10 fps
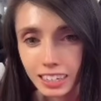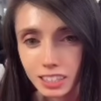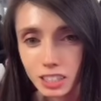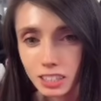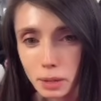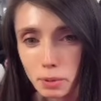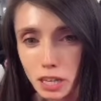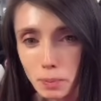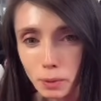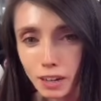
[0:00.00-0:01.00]
And it's just like
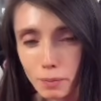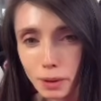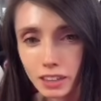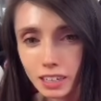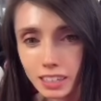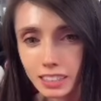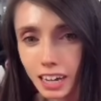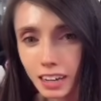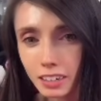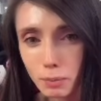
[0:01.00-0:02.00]
people have been like
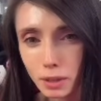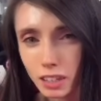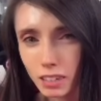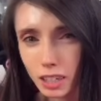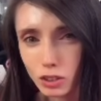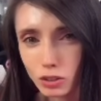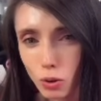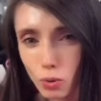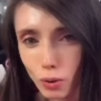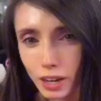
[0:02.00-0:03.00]
attacking me like
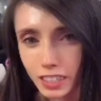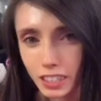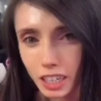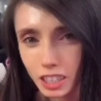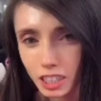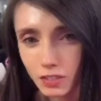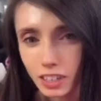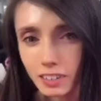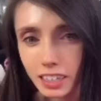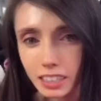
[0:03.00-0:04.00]
so crazy. I just
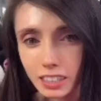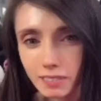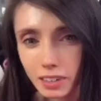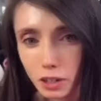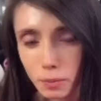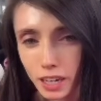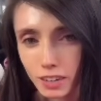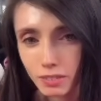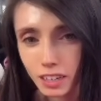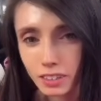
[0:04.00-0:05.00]
feel like it's a little
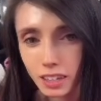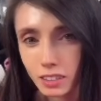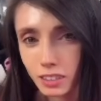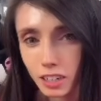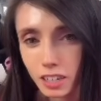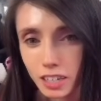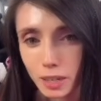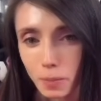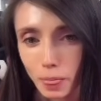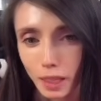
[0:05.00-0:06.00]
bit
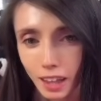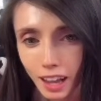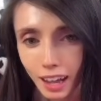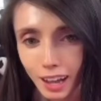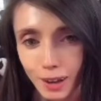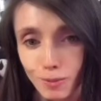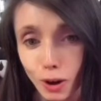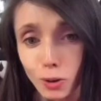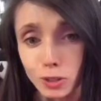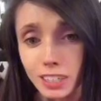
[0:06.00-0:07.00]
unnecessary.
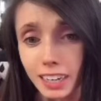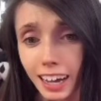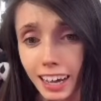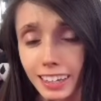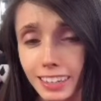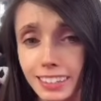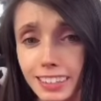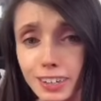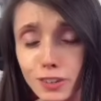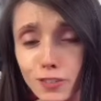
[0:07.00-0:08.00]
Ocean Eyes,
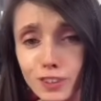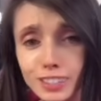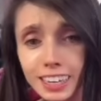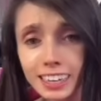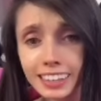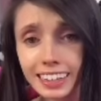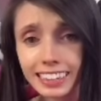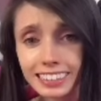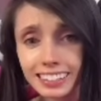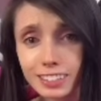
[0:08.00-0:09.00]
thank you for saying
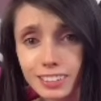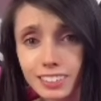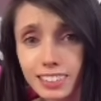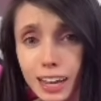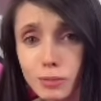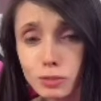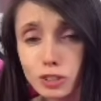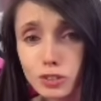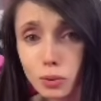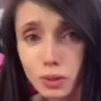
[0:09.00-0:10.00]
that. And seriously, I'm
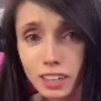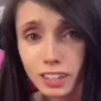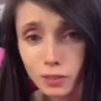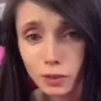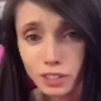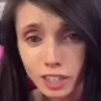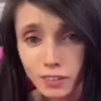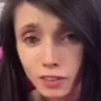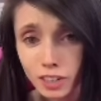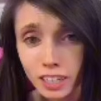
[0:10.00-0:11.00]
so thankful to
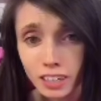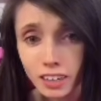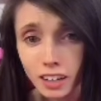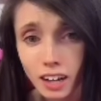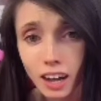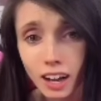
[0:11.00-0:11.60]
Jeffree.